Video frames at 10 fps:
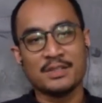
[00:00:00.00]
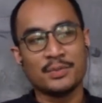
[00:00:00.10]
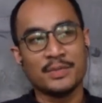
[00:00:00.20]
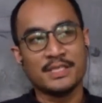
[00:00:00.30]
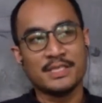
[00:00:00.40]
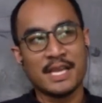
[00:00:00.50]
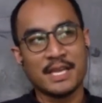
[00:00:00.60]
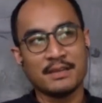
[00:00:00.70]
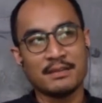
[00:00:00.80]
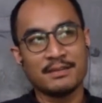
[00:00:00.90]
So we just like,
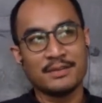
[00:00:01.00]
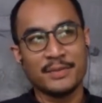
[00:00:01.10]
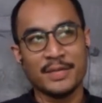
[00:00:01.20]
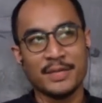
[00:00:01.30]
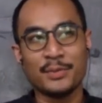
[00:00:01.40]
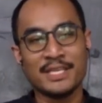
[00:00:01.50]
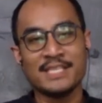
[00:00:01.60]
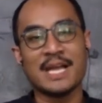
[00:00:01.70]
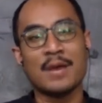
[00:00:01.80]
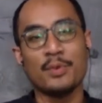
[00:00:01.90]
we do things
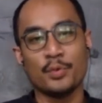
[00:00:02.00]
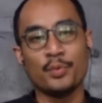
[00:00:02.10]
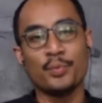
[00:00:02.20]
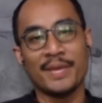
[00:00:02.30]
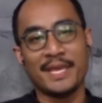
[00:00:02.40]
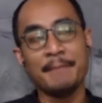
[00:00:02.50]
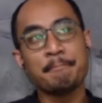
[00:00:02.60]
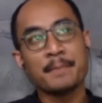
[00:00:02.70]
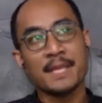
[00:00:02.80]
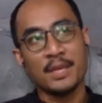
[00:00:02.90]
our own way,
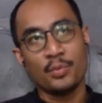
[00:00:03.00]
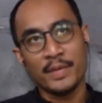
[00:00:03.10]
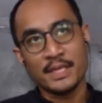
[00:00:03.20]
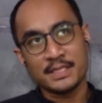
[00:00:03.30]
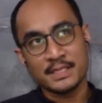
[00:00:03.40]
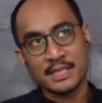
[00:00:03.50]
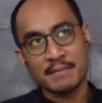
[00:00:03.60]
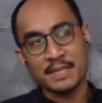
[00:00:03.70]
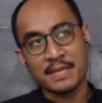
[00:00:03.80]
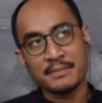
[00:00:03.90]
in which
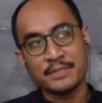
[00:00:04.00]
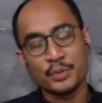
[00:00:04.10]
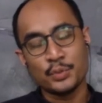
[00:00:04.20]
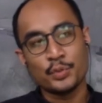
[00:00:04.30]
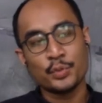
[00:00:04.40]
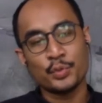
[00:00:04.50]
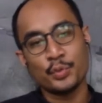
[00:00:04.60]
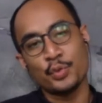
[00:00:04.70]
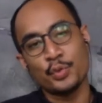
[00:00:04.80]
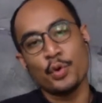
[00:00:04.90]
sometimes you should
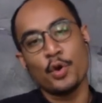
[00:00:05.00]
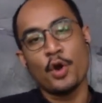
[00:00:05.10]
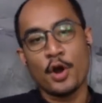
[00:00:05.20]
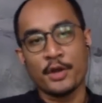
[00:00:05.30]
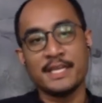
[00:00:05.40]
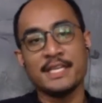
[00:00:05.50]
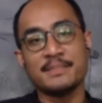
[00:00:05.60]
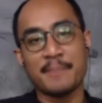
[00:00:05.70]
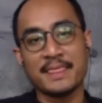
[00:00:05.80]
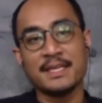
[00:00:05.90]
know your audience
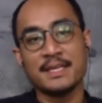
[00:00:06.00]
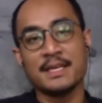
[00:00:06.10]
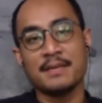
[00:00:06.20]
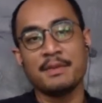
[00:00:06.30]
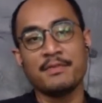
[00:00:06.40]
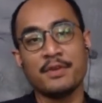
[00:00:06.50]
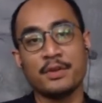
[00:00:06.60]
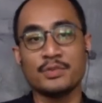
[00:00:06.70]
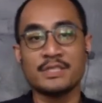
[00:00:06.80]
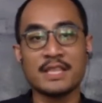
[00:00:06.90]
better before
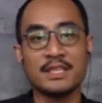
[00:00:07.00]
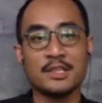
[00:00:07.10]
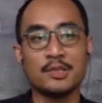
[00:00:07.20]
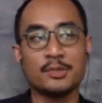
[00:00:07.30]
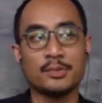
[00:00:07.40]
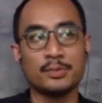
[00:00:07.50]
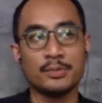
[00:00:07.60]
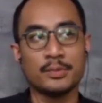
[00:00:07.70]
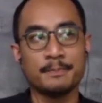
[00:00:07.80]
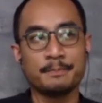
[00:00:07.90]
you started
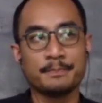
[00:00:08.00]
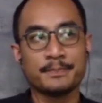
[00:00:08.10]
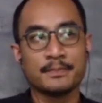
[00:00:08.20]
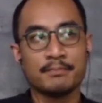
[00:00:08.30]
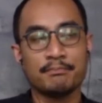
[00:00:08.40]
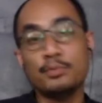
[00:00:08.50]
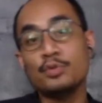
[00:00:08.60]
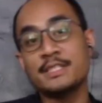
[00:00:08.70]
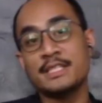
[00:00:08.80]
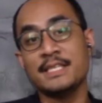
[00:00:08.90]
to
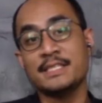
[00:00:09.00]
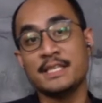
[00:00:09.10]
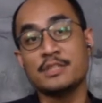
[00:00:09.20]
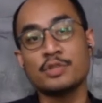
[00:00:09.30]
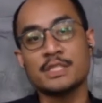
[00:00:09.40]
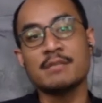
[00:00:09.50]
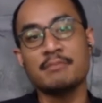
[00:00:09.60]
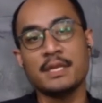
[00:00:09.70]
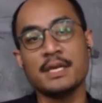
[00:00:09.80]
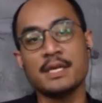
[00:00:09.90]
post things in social
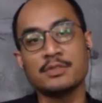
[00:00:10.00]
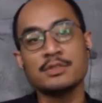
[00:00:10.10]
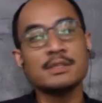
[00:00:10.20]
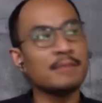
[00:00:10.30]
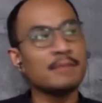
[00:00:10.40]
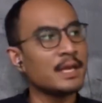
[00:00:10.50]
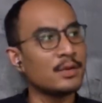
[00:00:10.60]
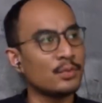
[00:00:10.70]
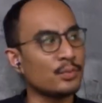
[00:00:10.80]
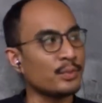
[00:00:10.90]
media. Social media
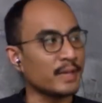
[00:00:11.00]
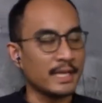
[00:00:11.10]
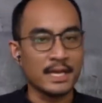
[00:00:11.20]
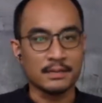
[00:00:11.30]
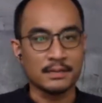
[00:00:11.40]
do really help.